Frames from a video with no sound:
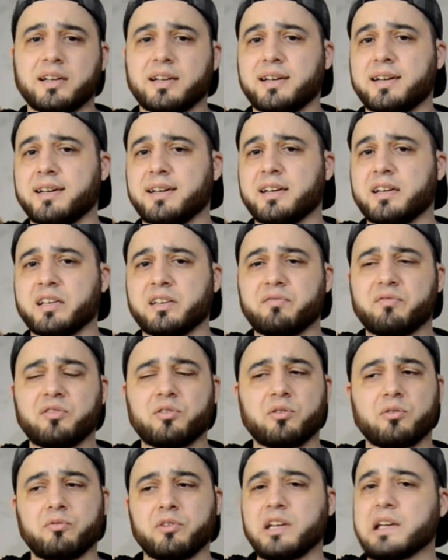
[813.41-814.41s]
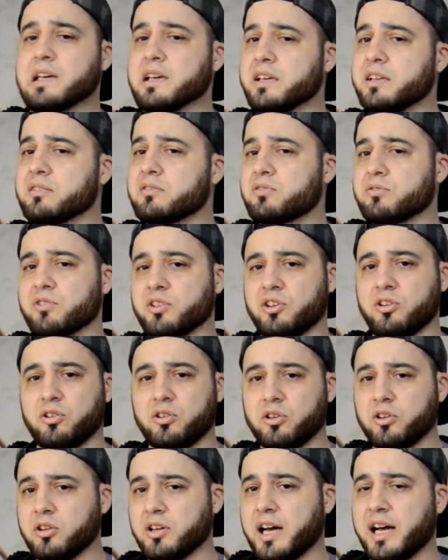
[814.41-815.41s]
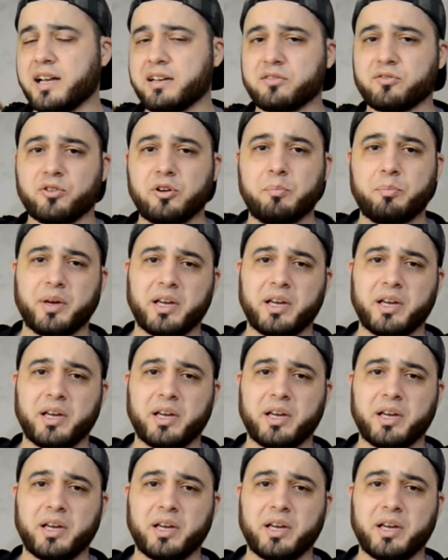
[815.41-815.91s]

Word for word: If you're really into the whole Android